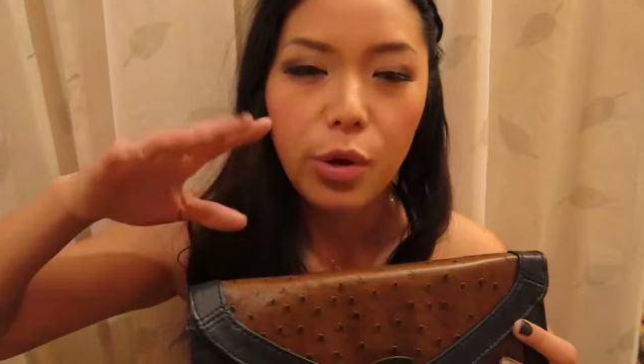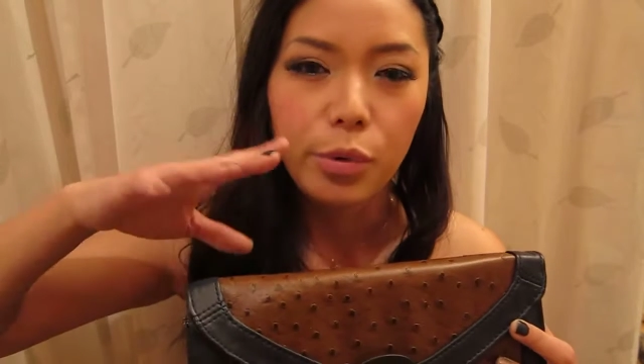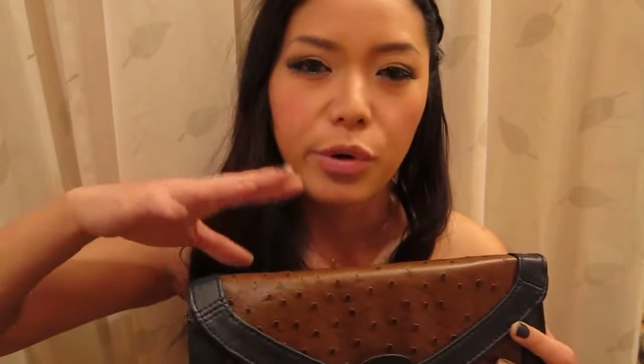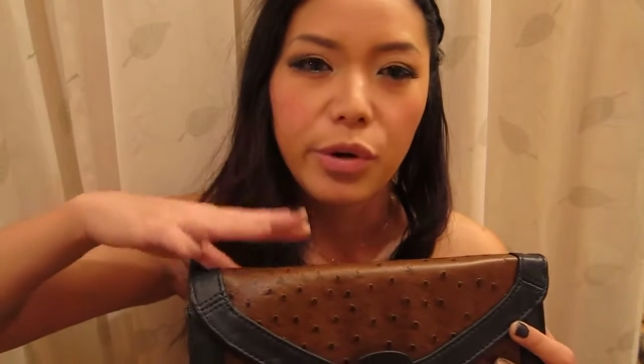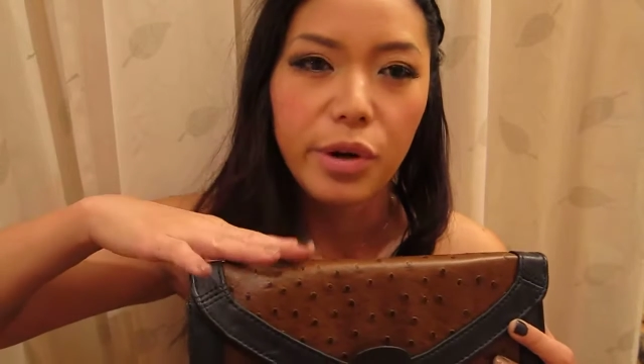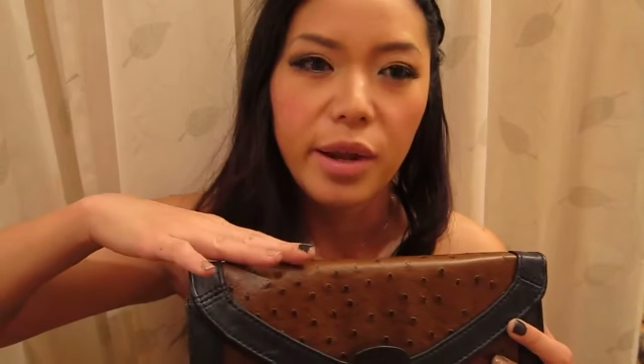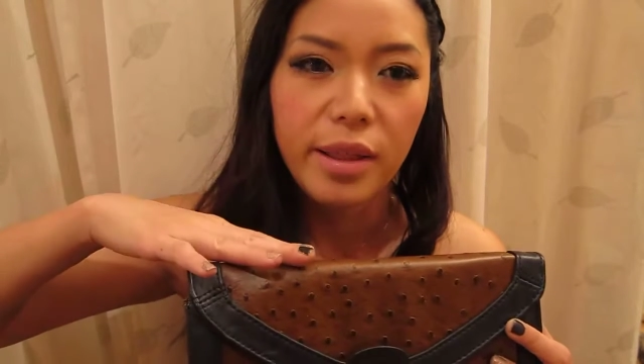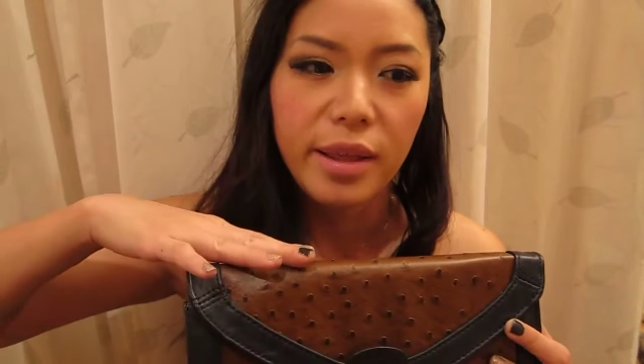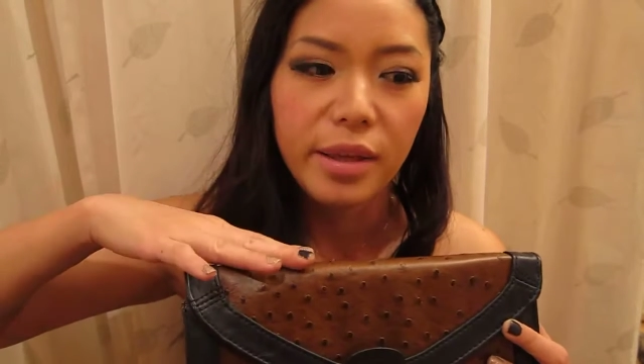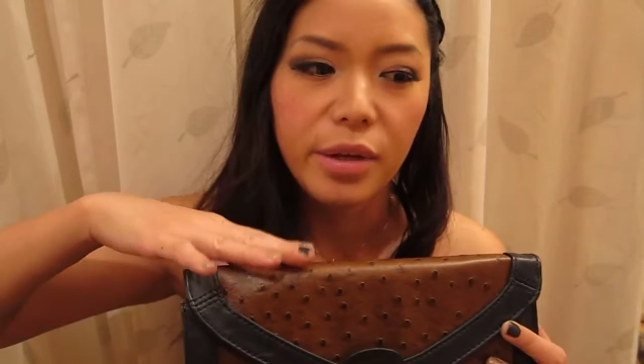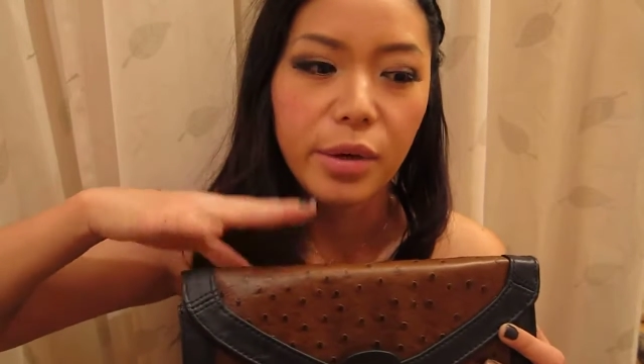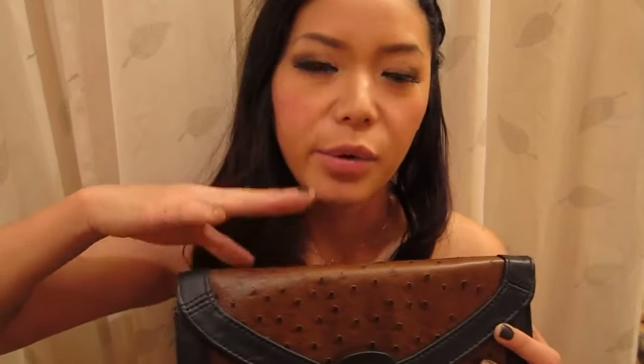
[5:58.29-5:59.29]
or
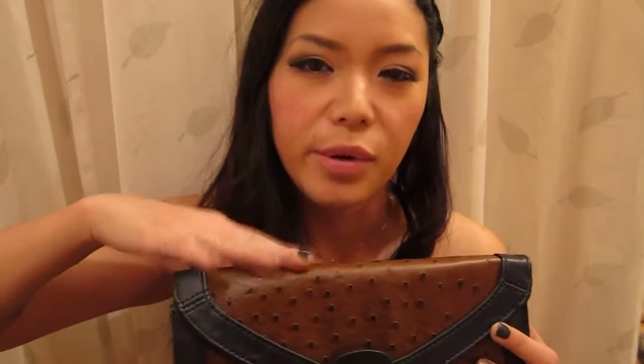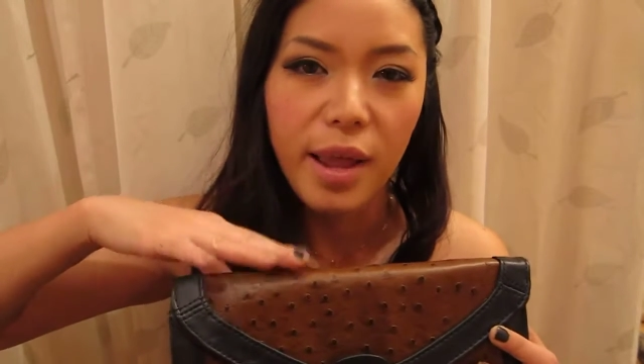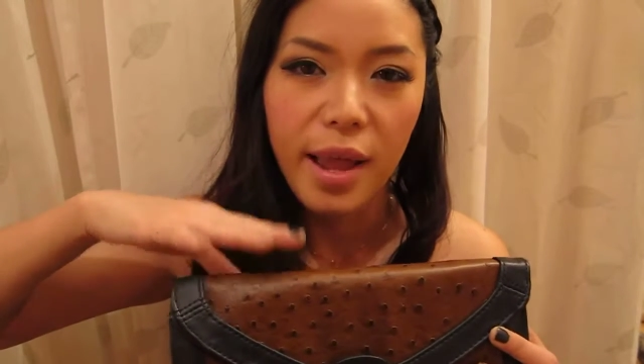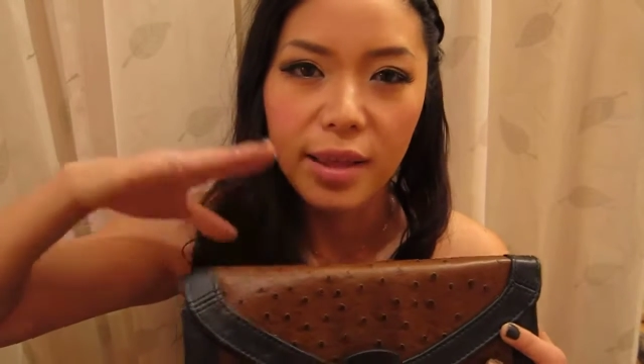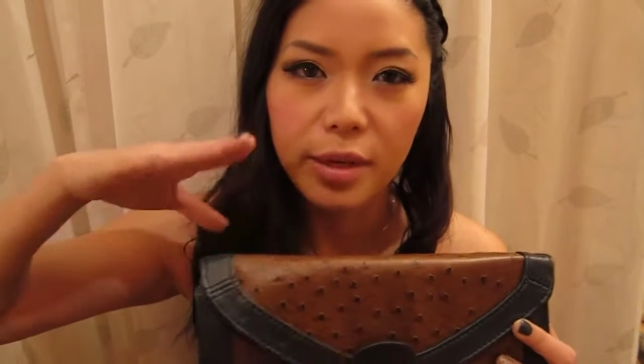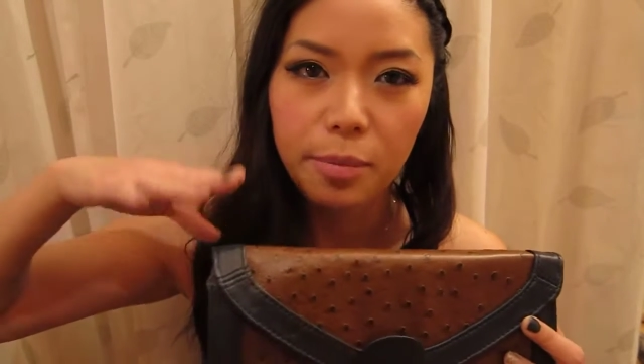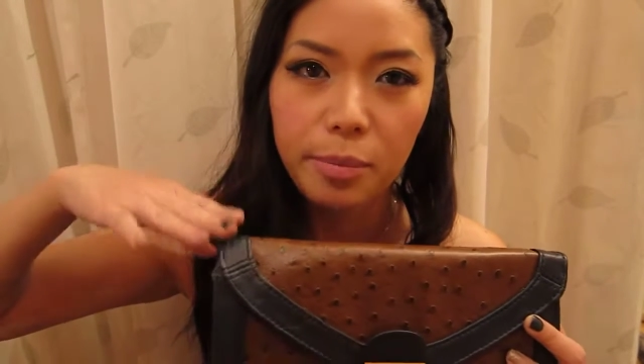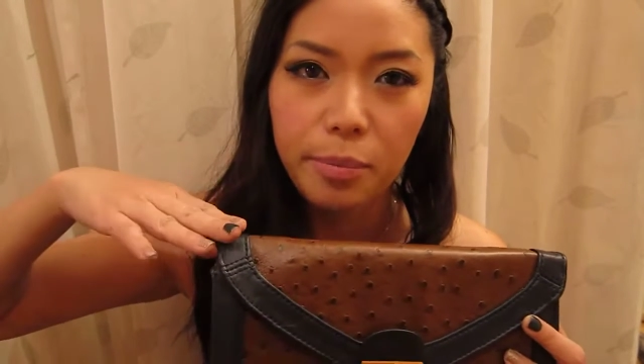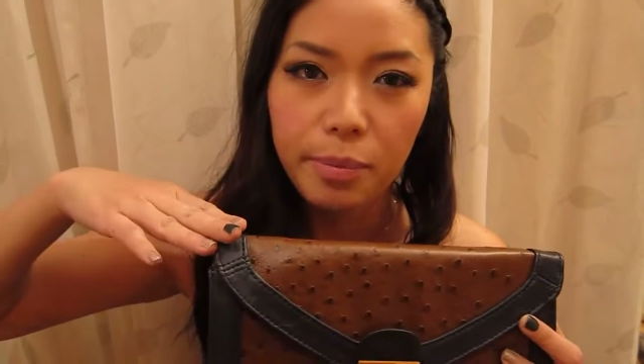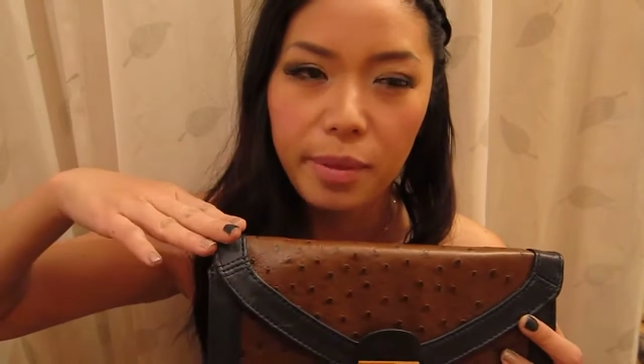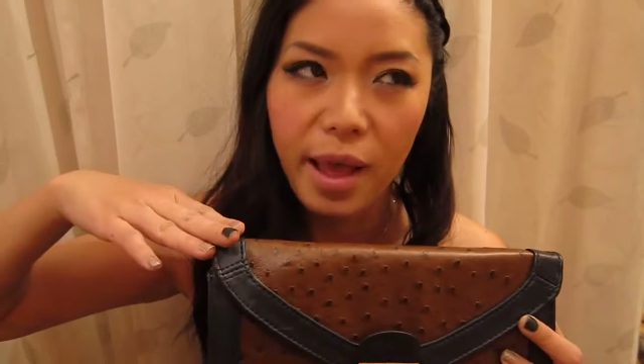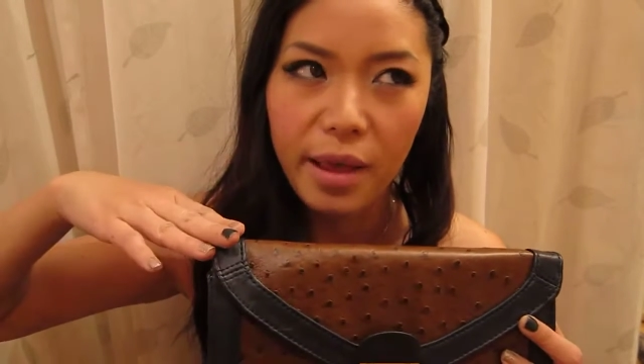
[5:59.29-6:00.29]
like a Konag and a
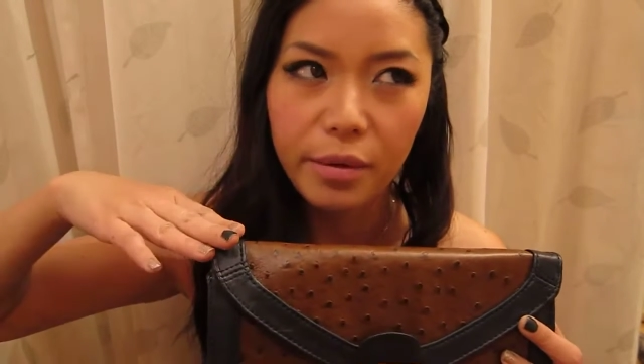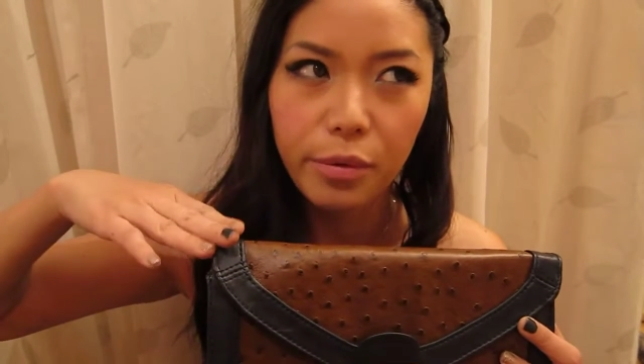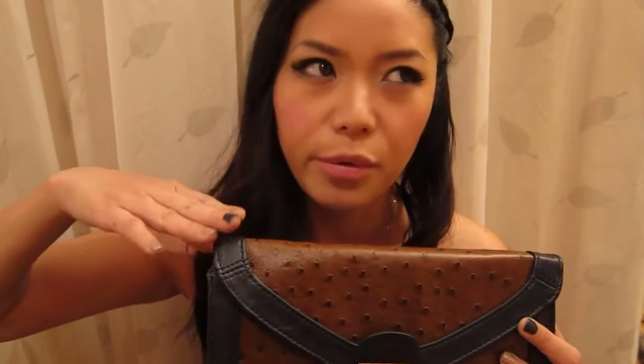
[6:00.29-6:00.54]
black,